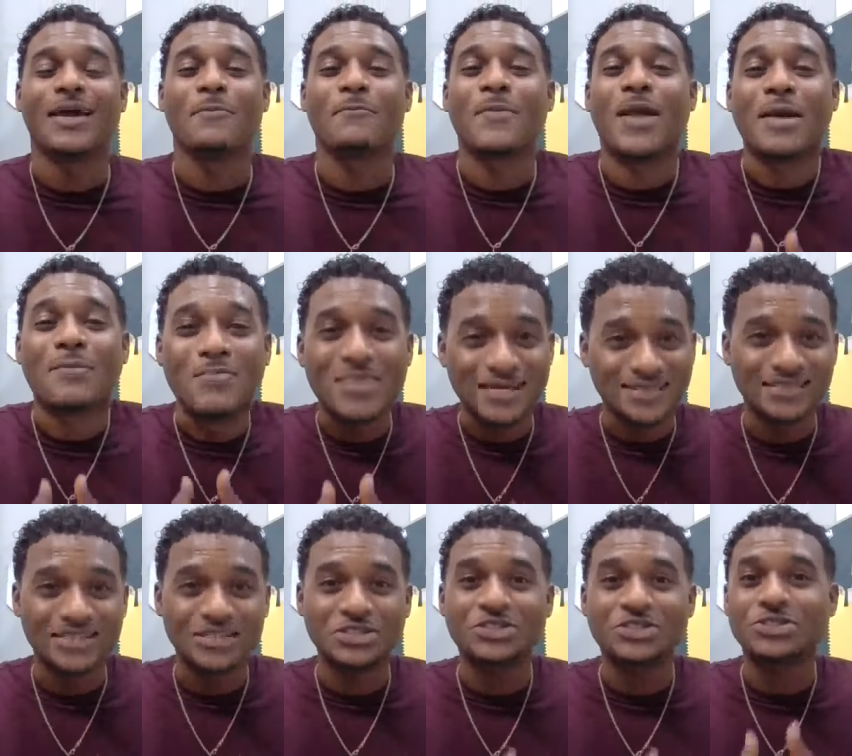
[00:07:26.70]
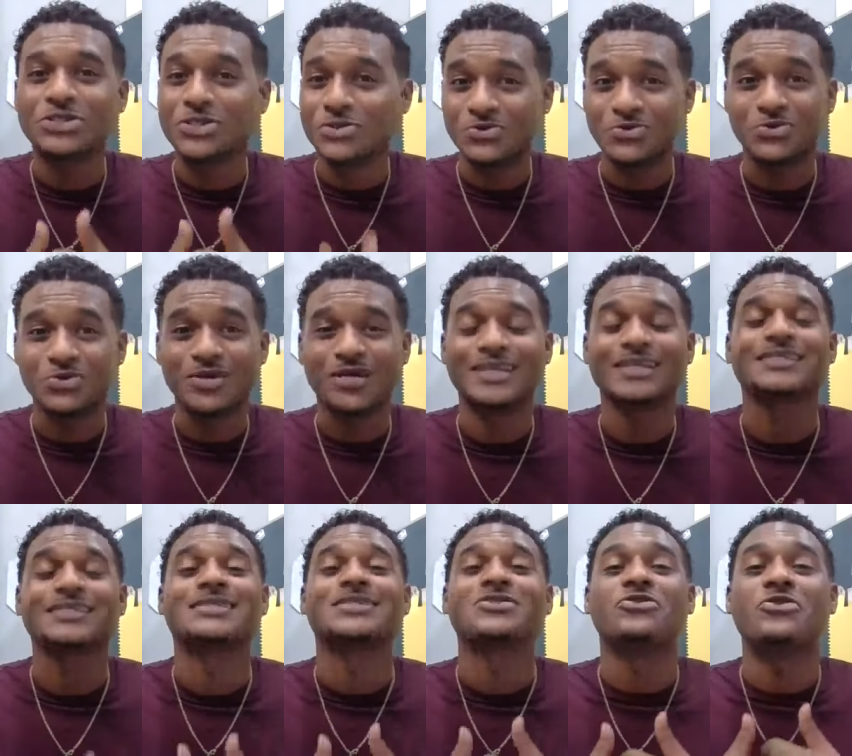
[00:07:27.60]
my message to you
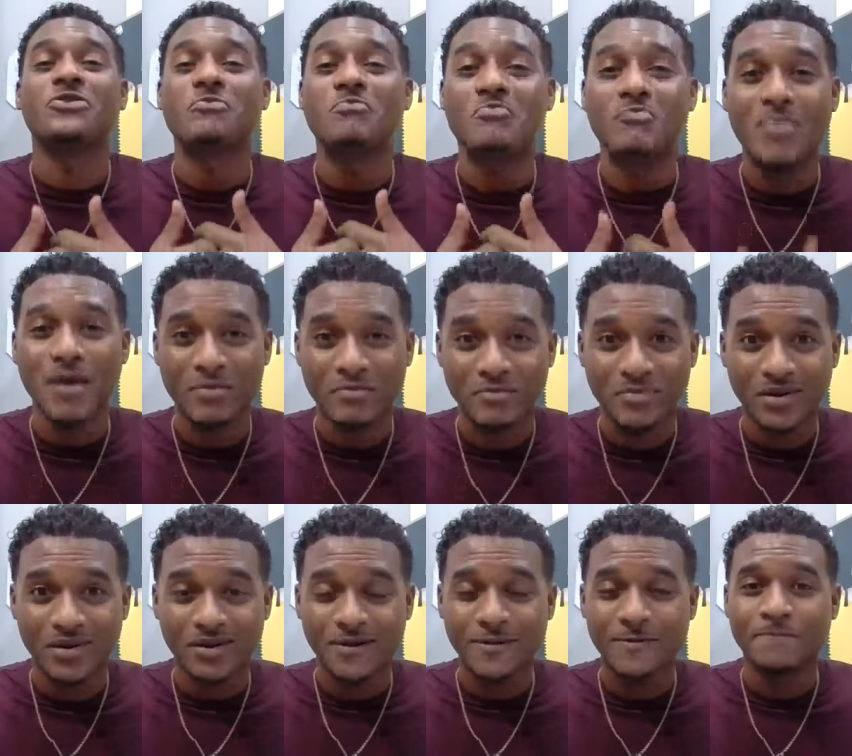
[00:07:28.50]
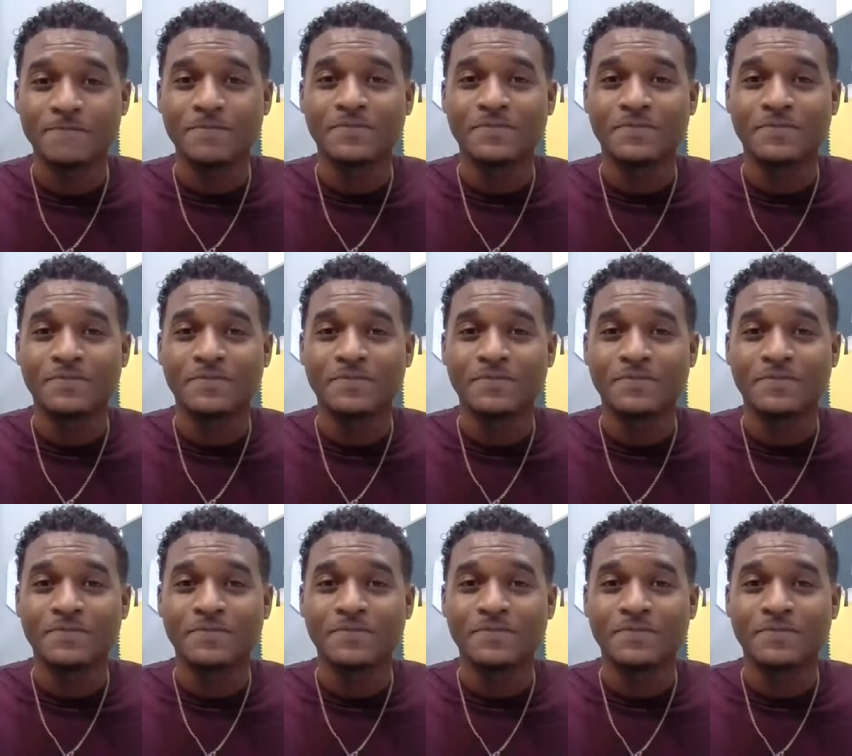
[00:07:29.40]
is to remember